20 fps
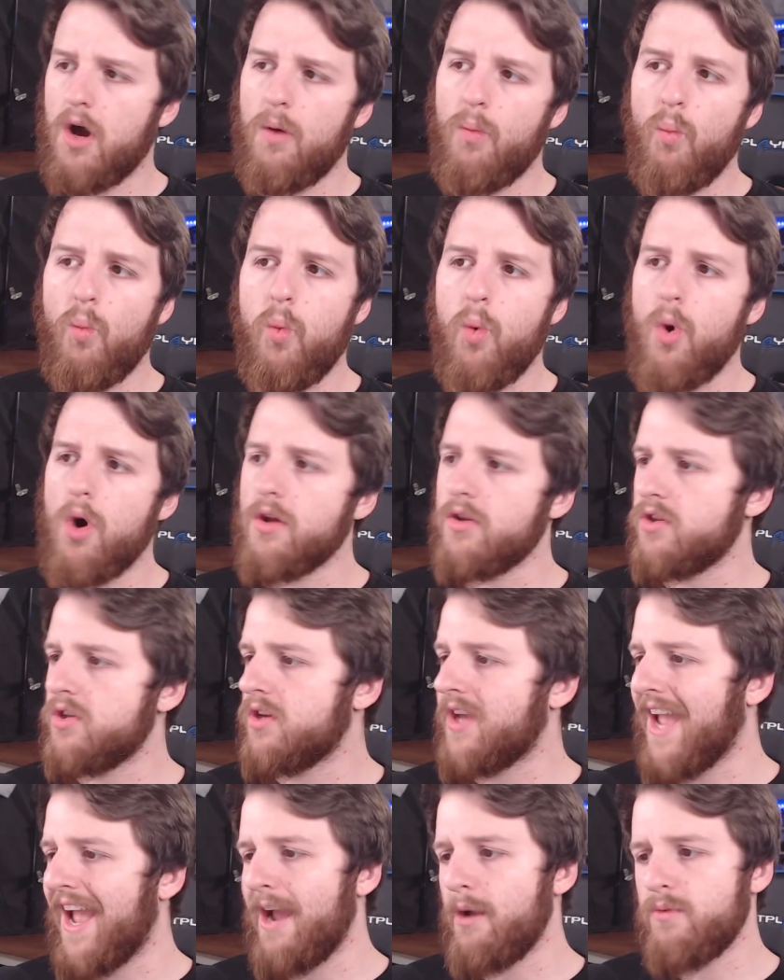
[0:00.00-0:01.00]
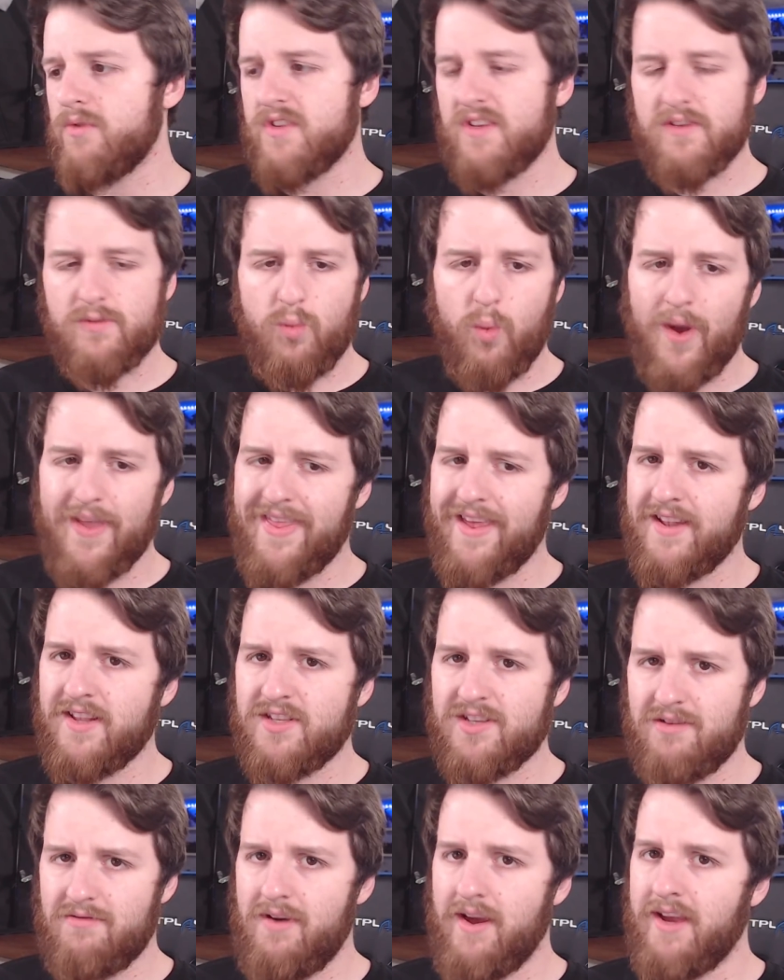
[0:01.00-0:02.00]
And what counts as within
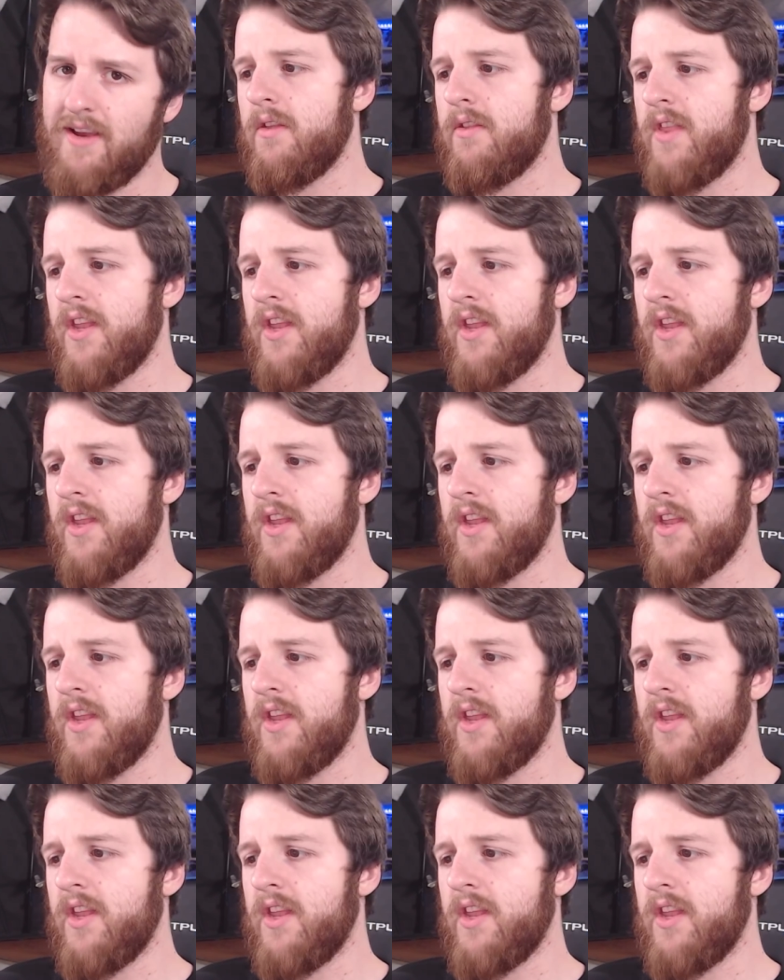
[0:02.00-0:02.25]
terrain?